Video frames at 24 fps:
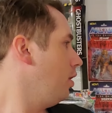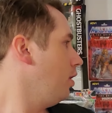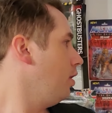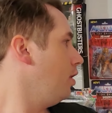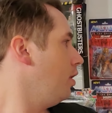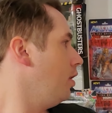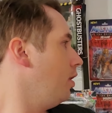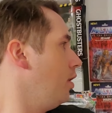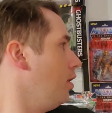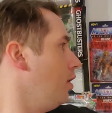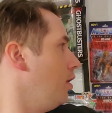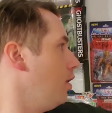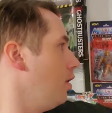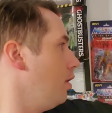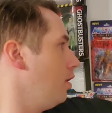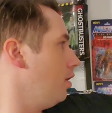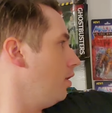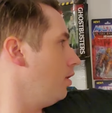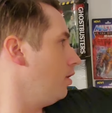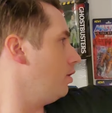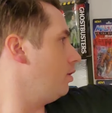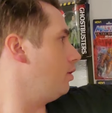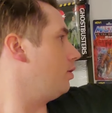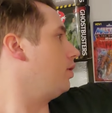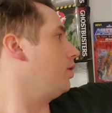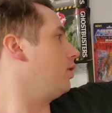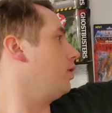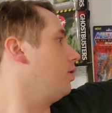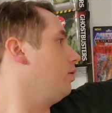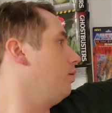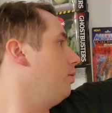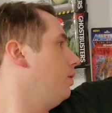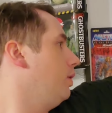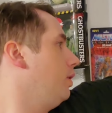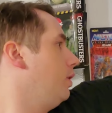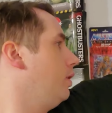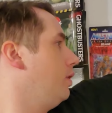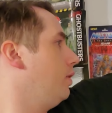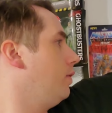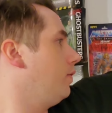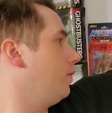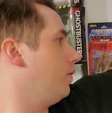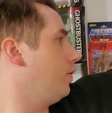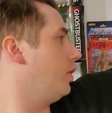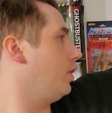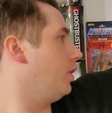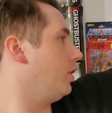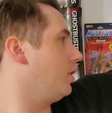If
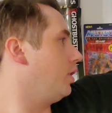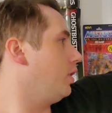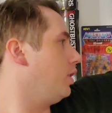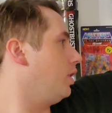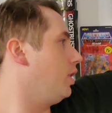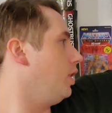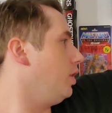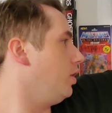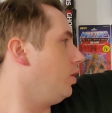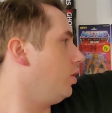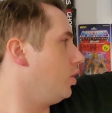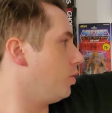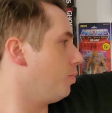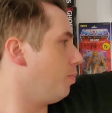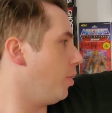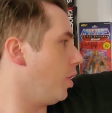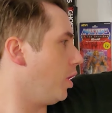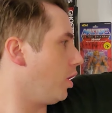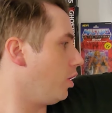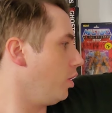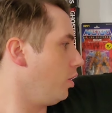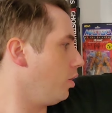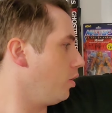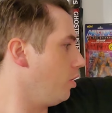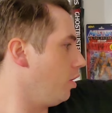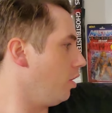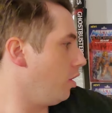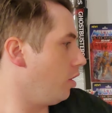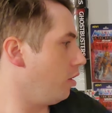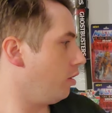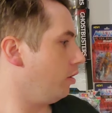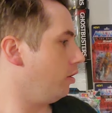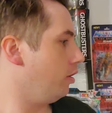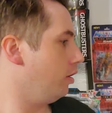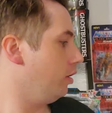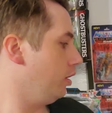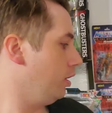I could get this back in here.